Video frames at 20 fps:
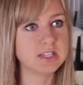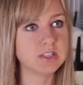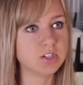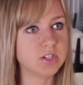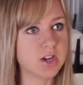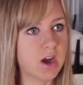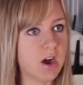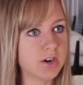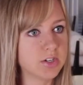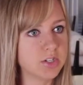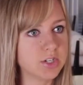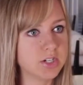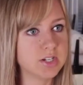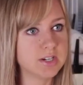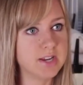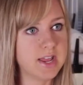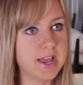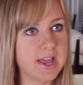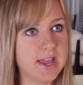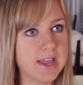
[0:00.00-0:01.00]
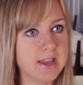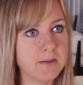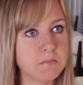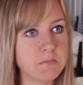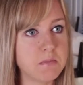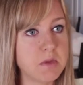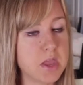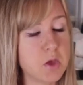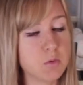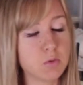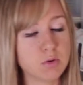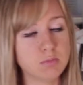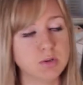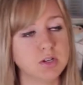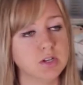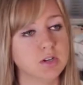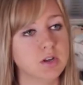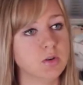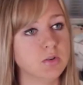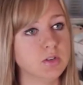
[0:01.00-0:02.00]
the doctor today, it would
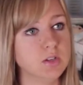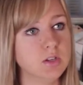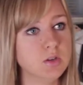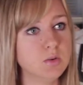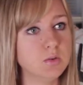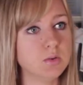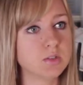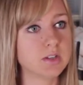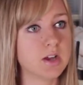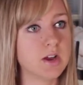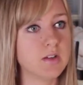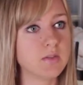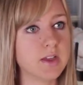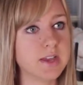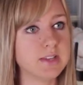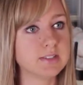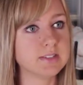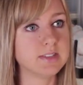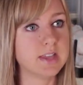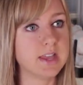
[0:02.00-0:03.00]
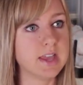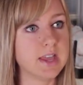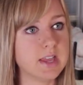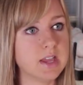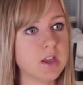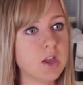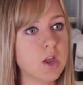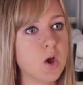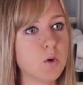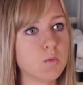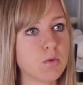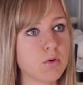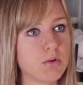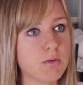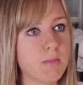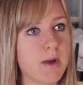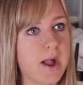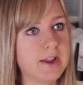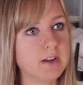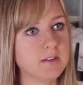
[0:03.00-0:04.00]
be no use unless they were
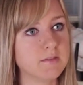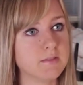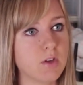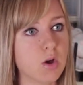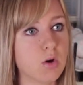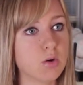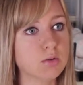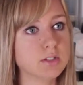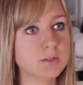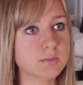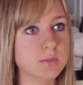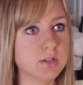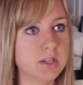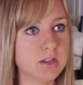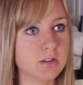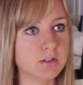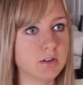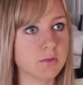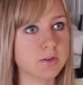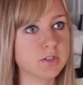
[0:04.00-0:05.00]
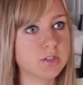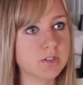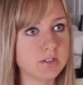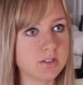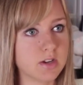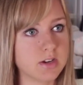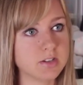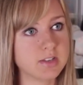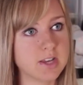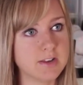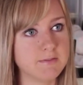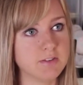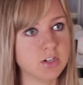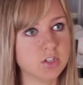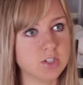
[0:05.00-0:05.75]
reminded of the ultimate healer, which is our Savior